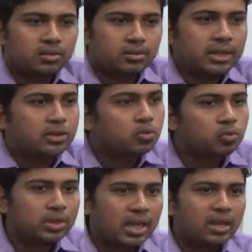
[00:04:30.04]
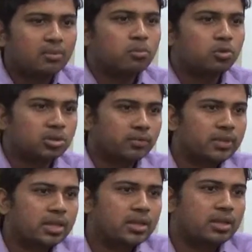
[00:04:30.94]
They do take most of
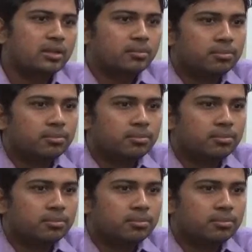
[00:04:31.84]
the